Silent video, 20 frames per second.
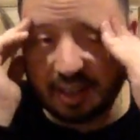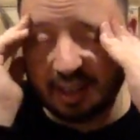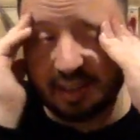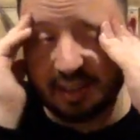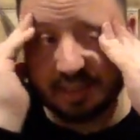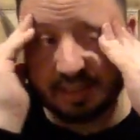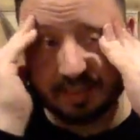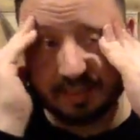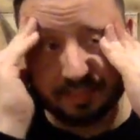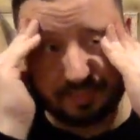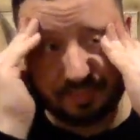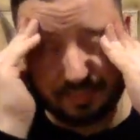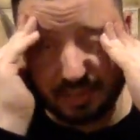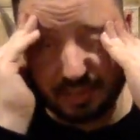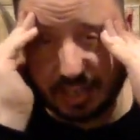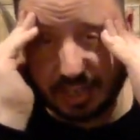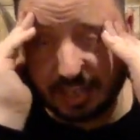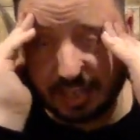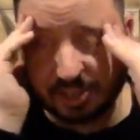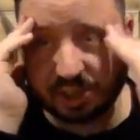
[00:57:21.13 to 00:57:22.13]
in
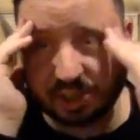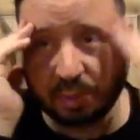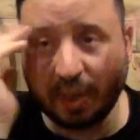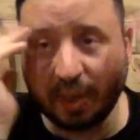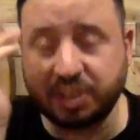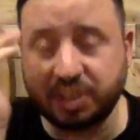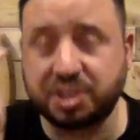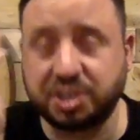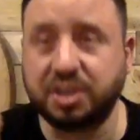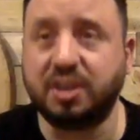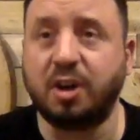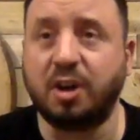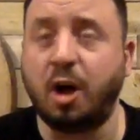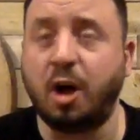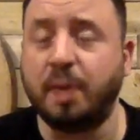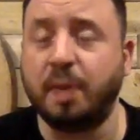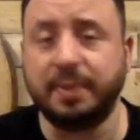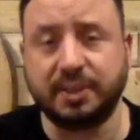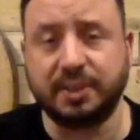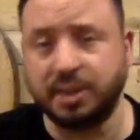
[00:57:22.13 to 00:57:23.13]
like a sweet sugar
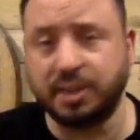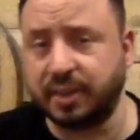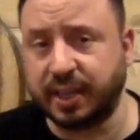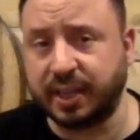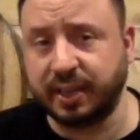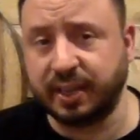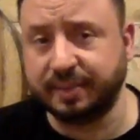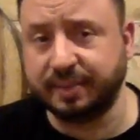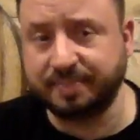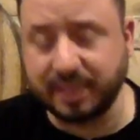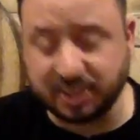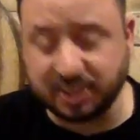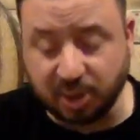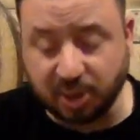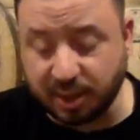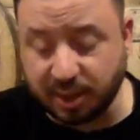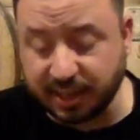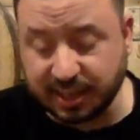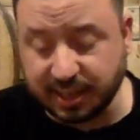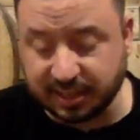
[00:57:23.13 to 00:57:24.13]
almond cookie. That's
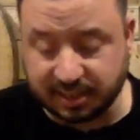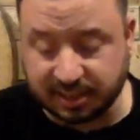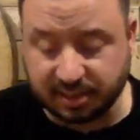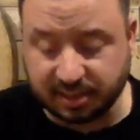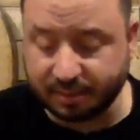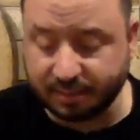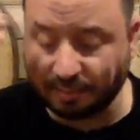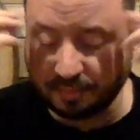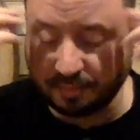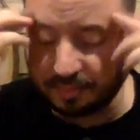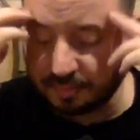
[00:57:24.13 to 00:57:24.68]
all it is.